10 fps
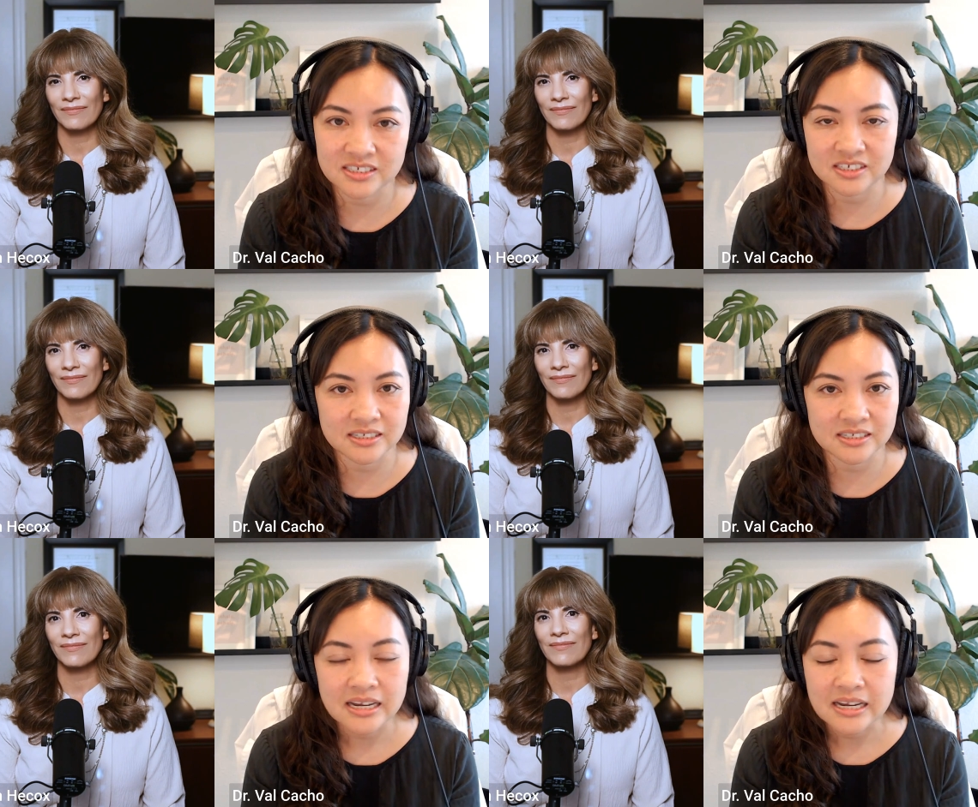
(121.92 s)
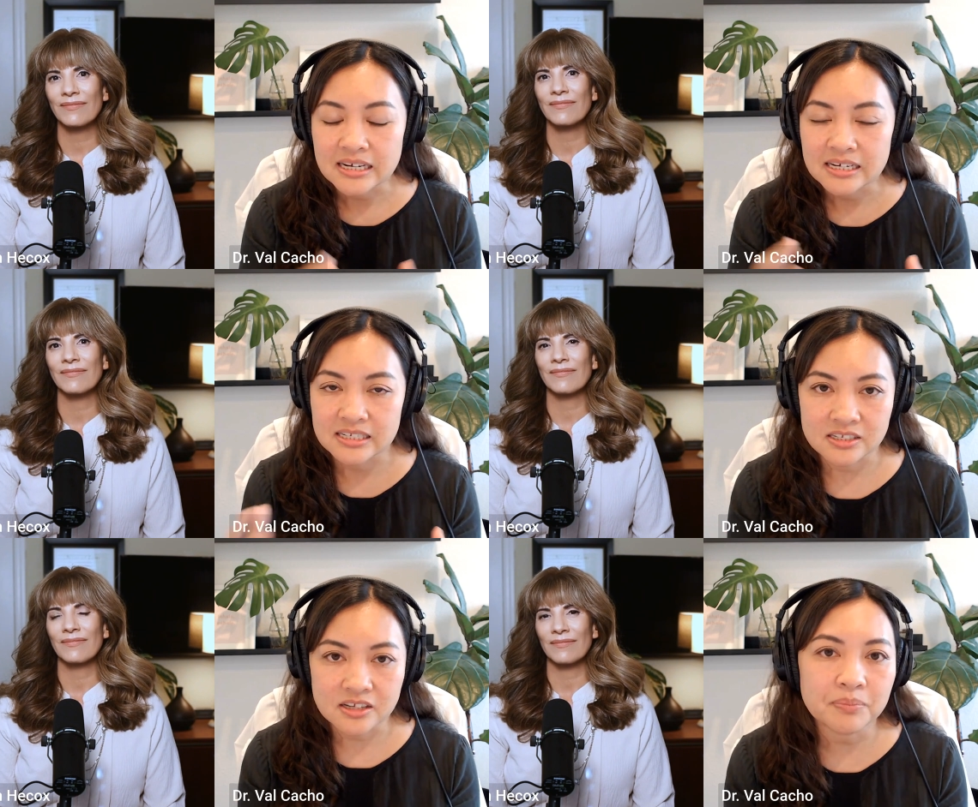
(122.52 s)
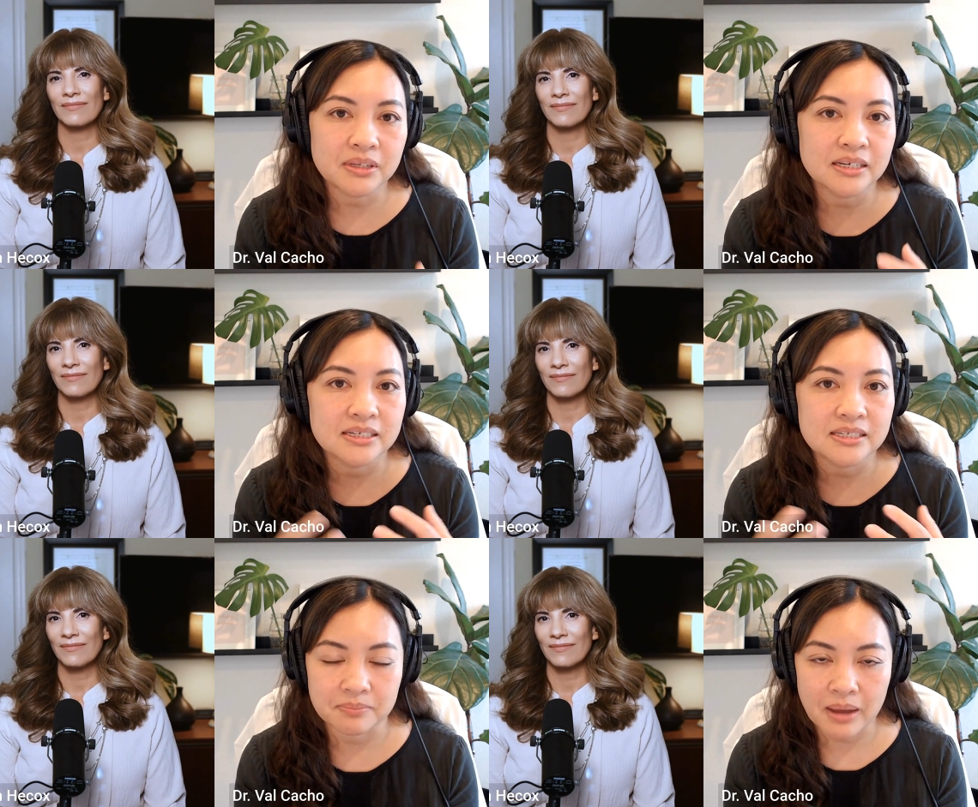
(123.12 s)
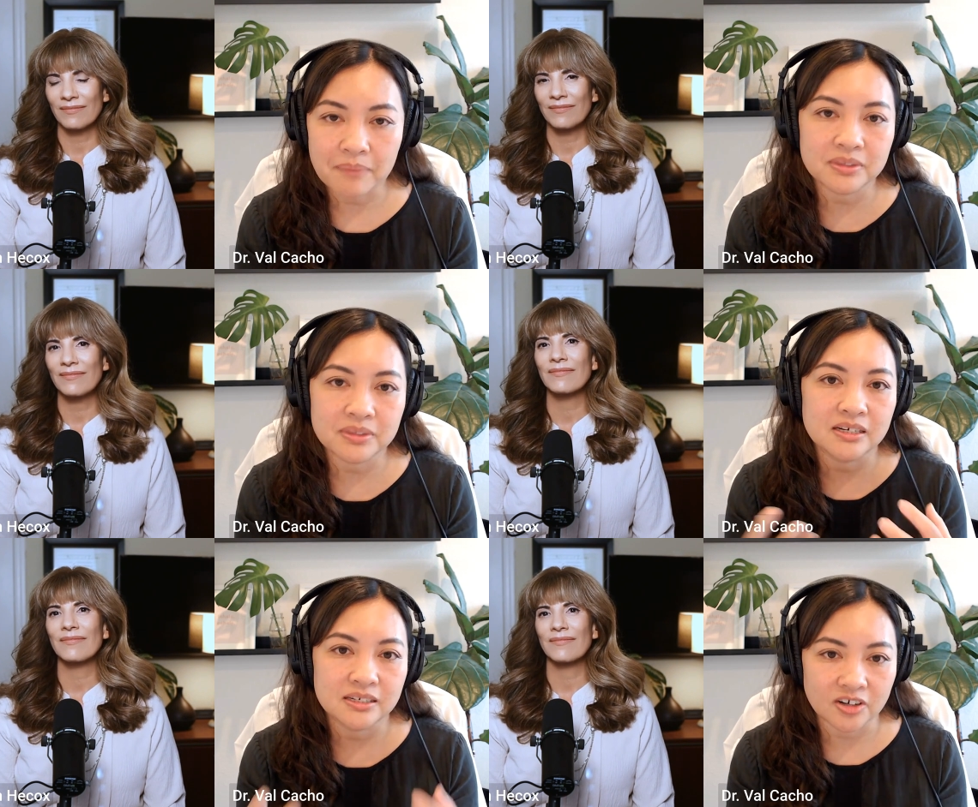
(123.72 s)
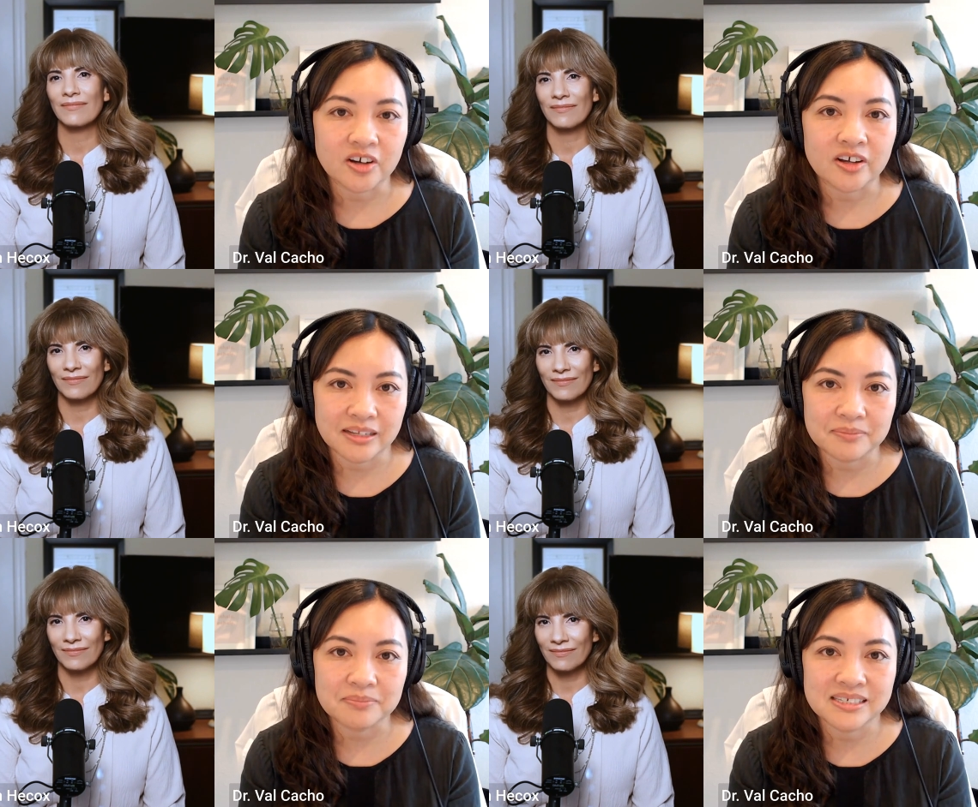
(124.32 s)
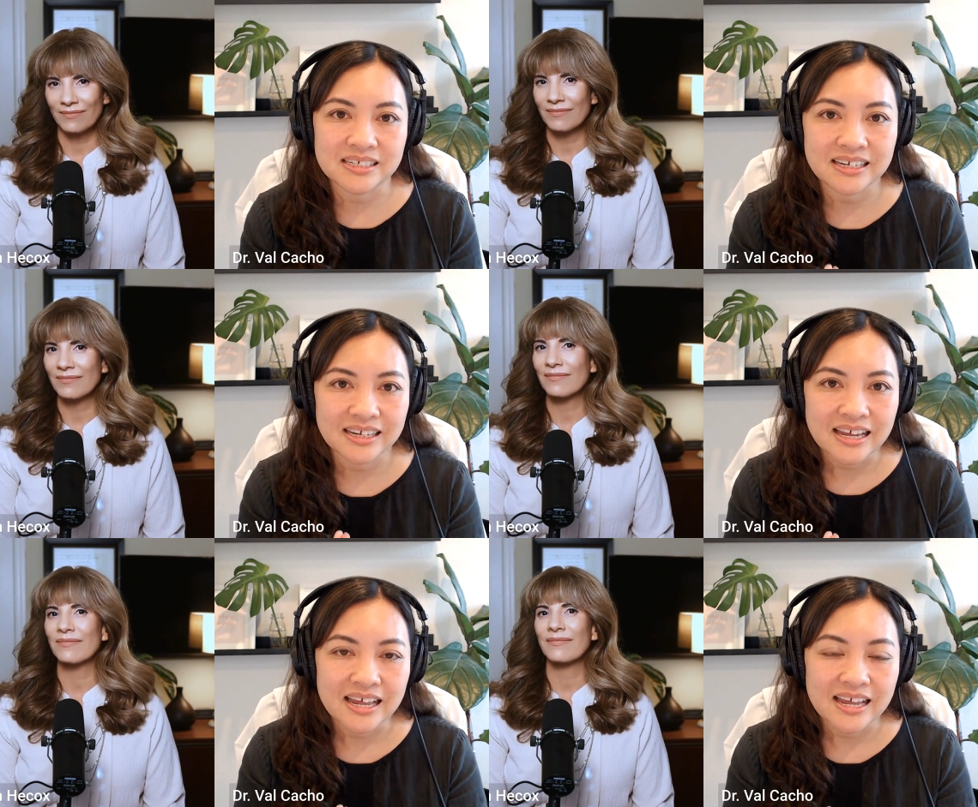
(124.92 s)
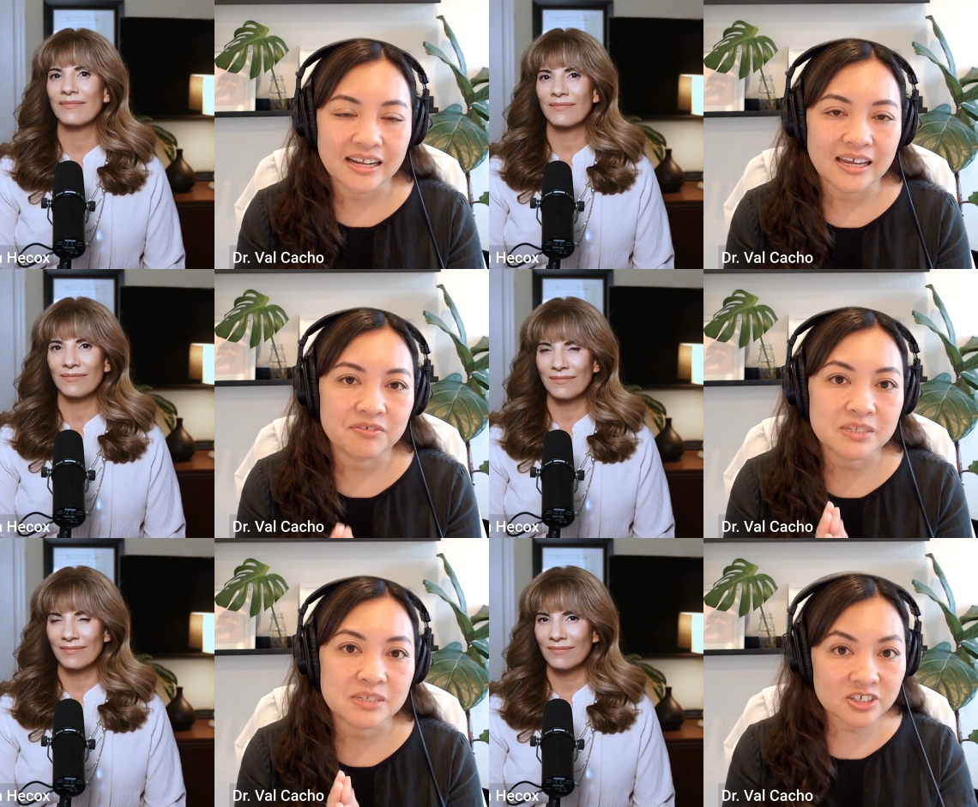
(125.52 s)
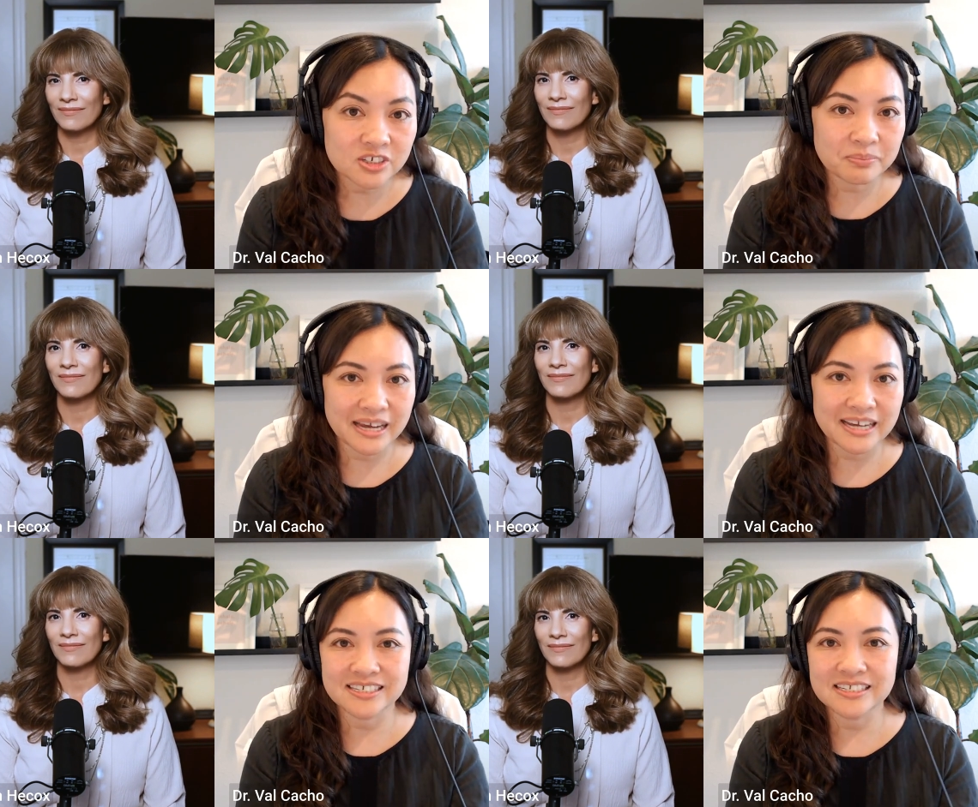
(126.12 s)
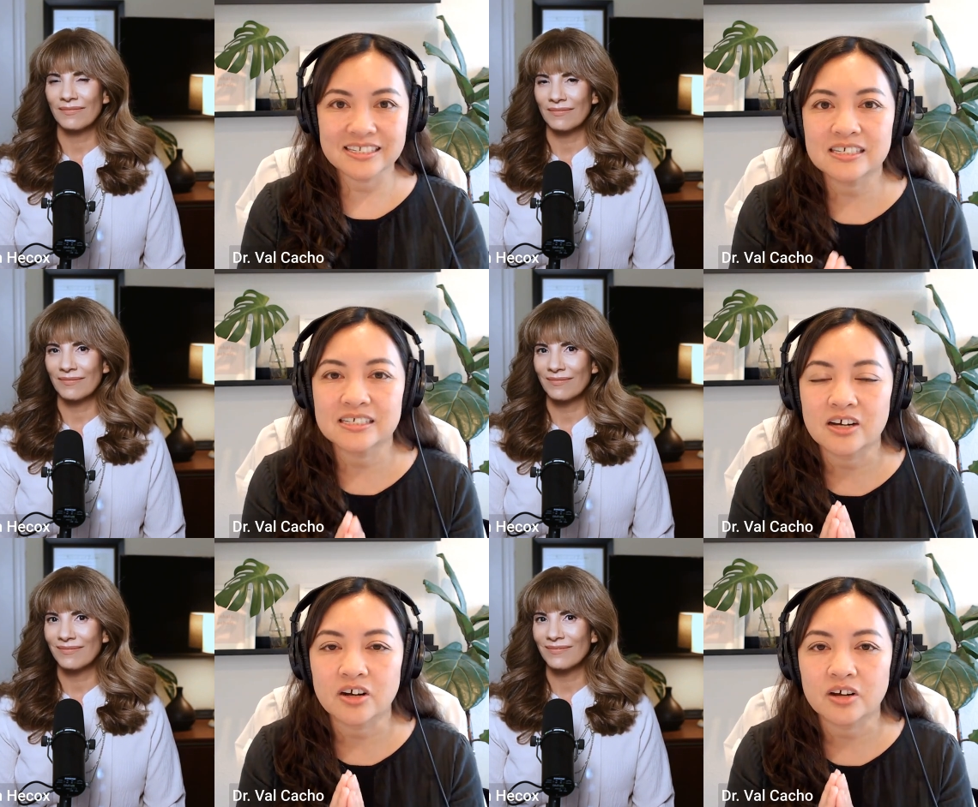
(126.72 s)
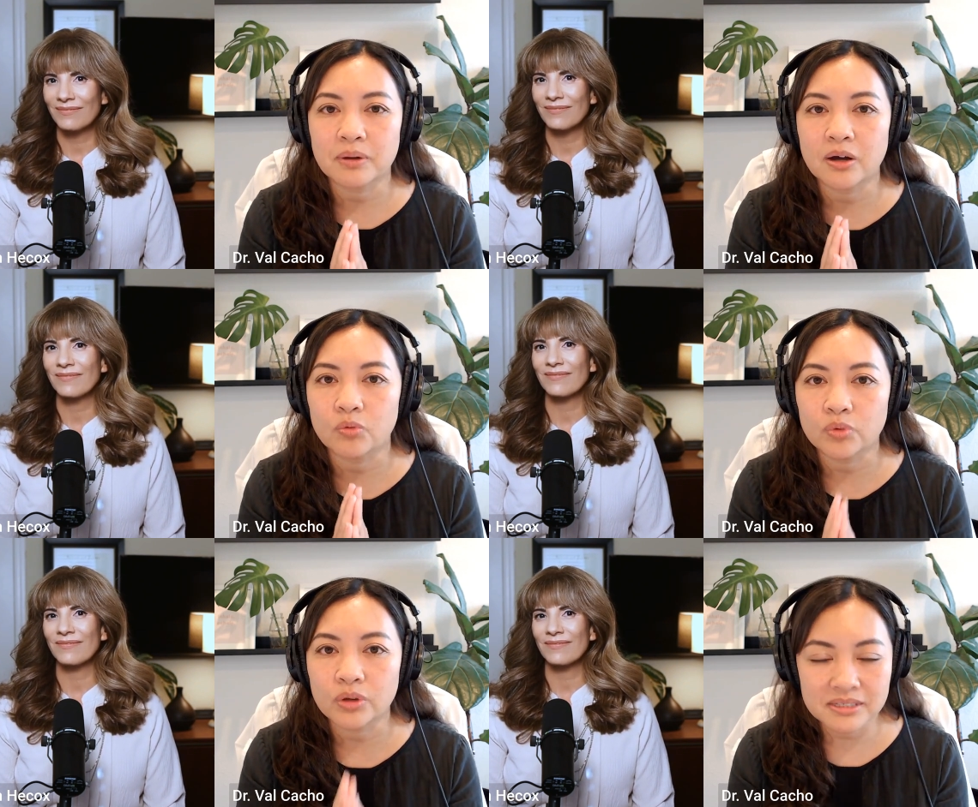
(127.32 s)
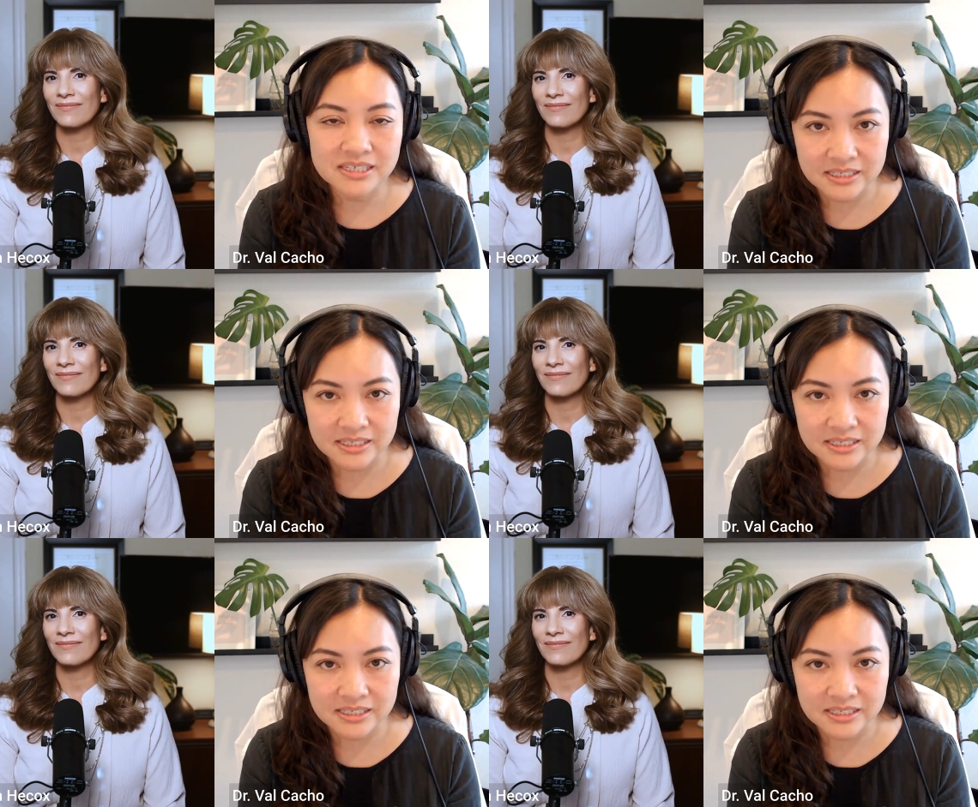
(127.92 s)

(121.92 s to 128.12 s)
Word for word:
Speaker 1: such as insomnia, sleep apnea, narcolepsy. And I have a special passion to talk about women's